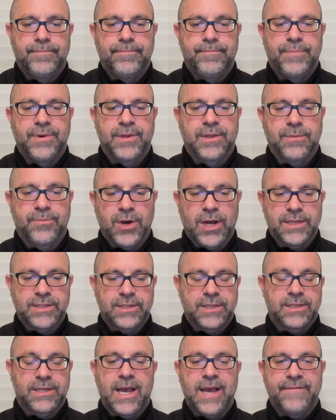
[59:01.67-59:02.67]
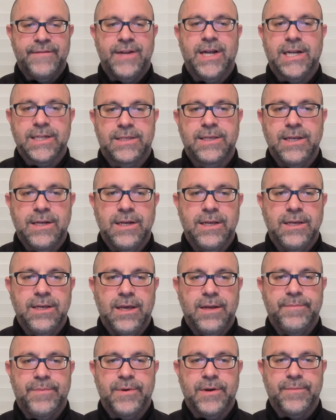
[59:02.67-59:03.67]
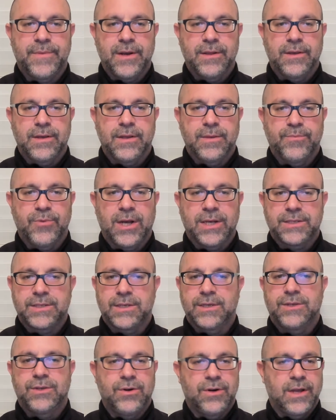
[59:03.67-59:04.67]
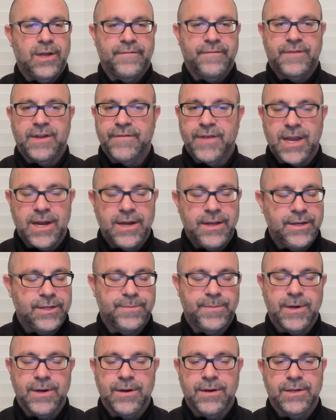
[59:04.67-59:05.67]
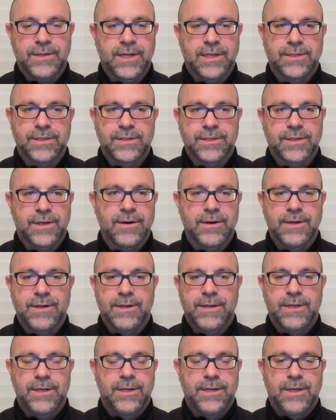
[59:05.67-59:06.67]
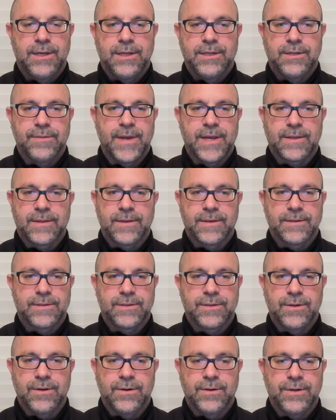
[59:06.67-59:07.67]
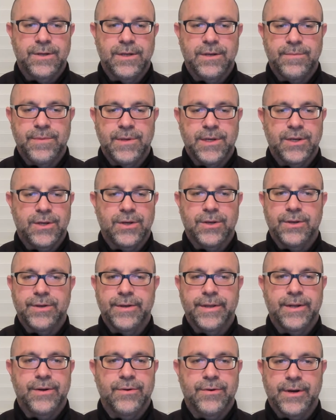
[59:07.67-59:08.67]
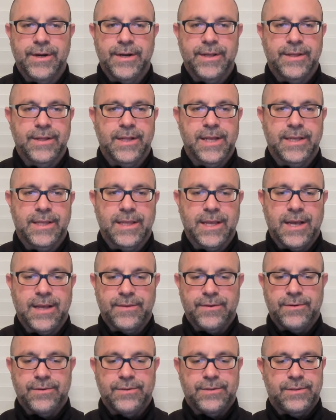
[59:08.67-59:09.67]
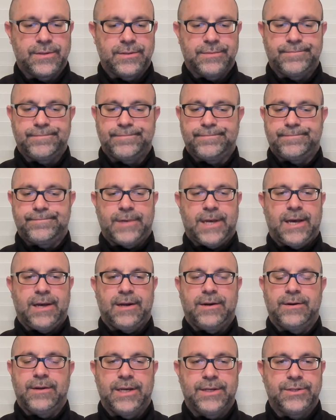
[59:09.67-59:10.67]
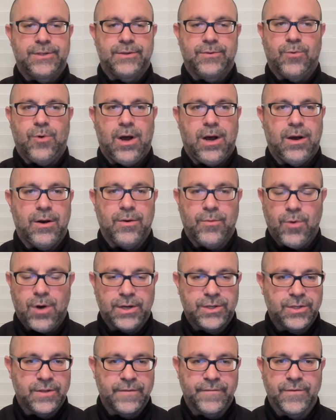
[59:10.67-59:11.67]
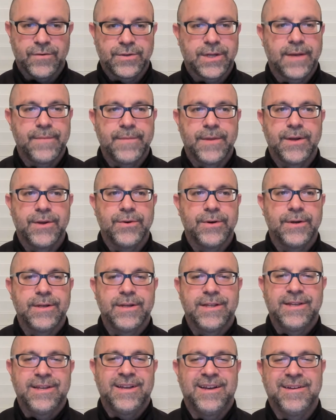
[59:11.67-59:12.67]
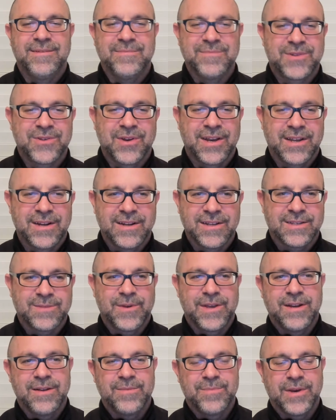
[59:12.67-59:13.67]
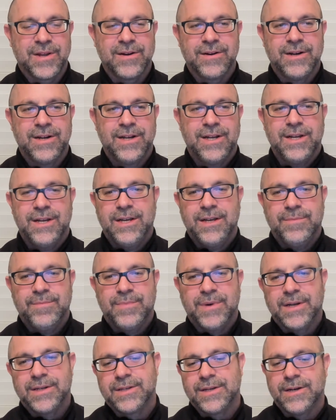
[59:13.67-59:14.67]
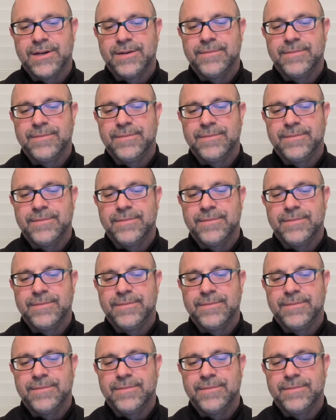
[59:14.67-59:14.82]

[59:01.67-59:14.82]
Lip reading: But the process, I have not seen it yet, but apparently the process, you don't have to have any experience necessary to make this. You don't need to be a good knitter or anything like that. I don't know, I'll watch the first time they do it so I can explain it better. But